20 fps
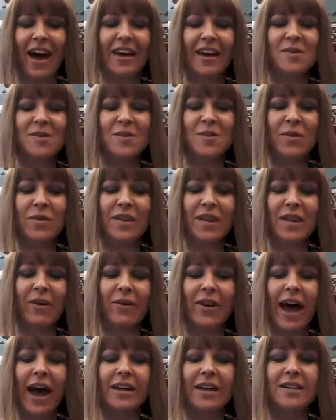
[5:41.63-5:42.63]
I guess the one thing I
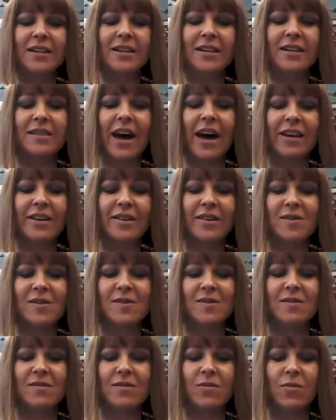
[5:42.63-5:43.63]
would add to that
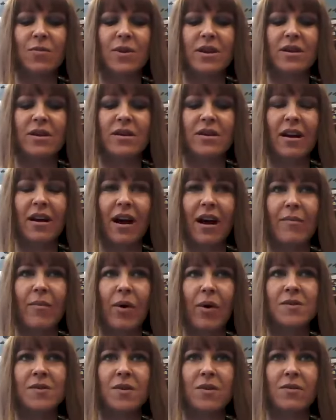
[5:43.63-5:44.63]
is
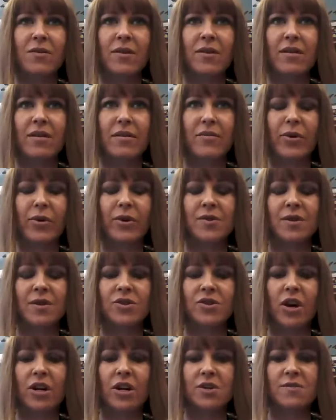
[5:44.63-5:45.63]
I'm also the
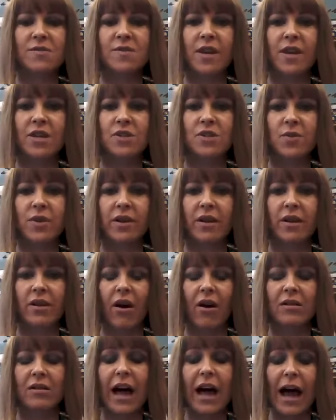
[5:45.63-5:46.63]
person in charge of scheduling
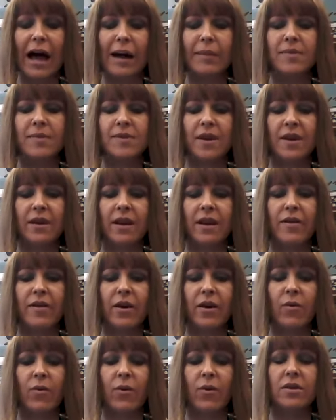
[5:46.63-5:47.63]
our labs, and I
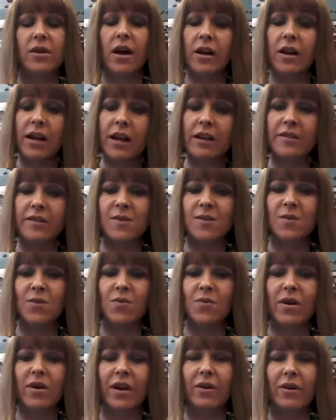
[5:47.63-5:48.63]
think we're lucky at this
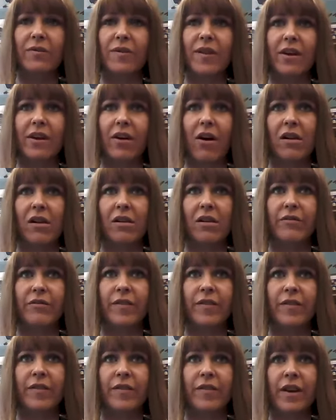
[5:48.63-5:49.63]
school. I don't think all of
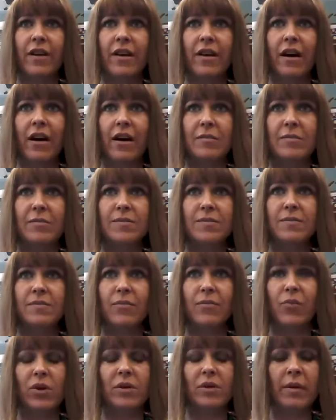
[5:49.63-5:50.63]

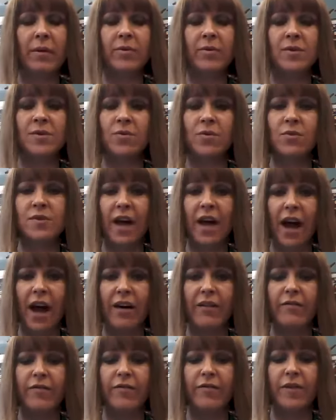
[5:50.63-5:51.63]
Portland Public Schools
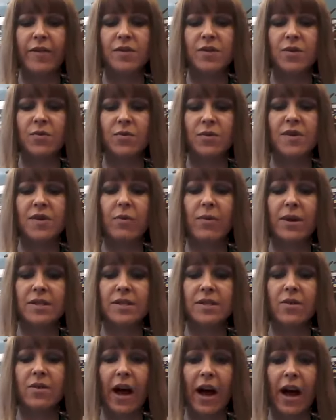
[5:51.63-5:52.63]
have the tools that we
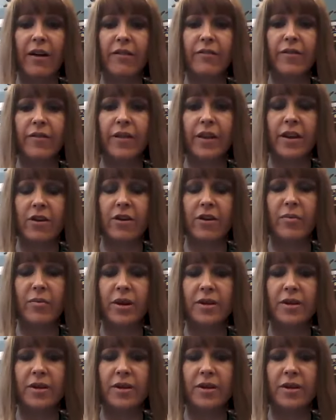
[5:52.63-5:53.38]
do have here